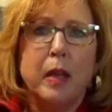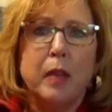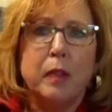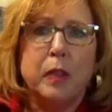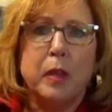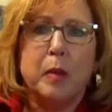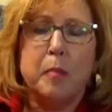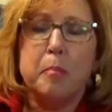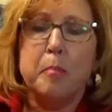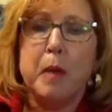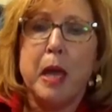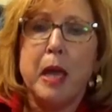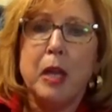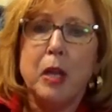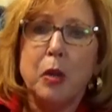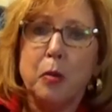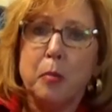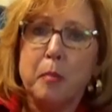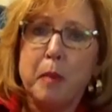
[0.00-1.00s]
that may
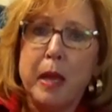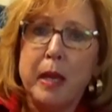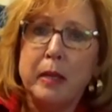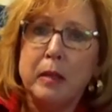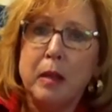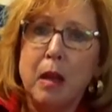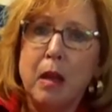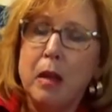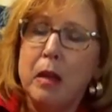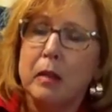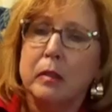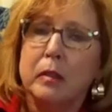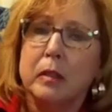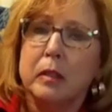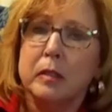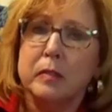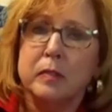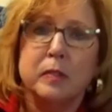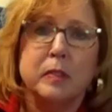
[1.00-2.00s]
or may not
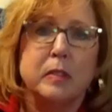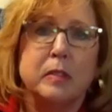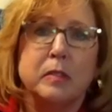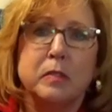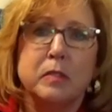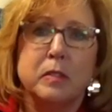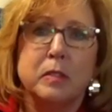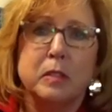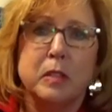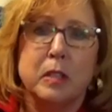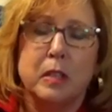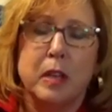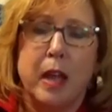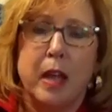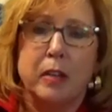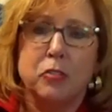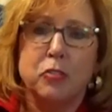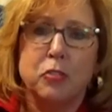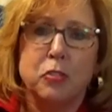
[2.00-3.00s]
exist in the
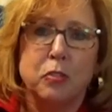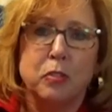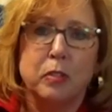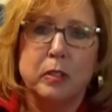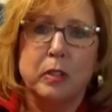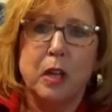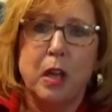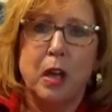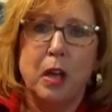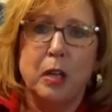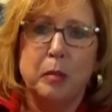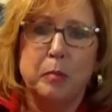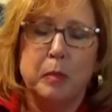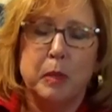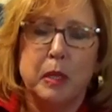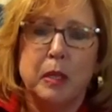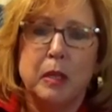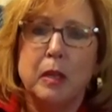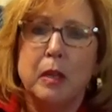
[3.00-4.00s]
national
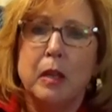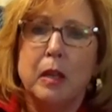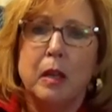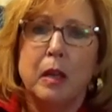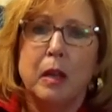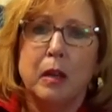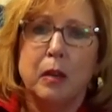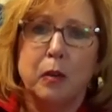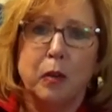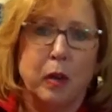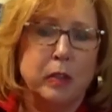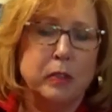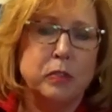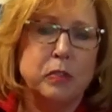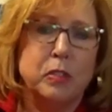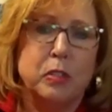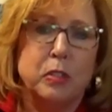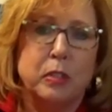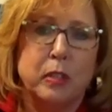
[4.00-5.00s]
economy across
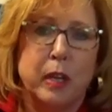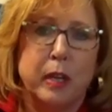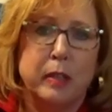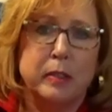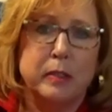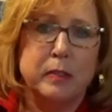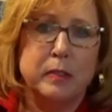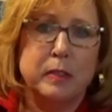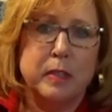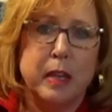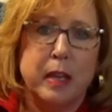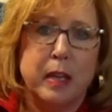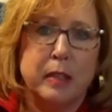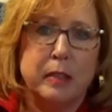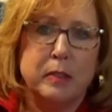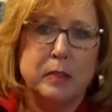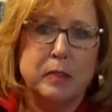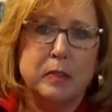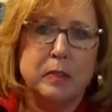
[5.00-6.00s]
the United
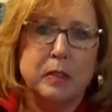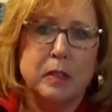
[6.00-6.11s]
States.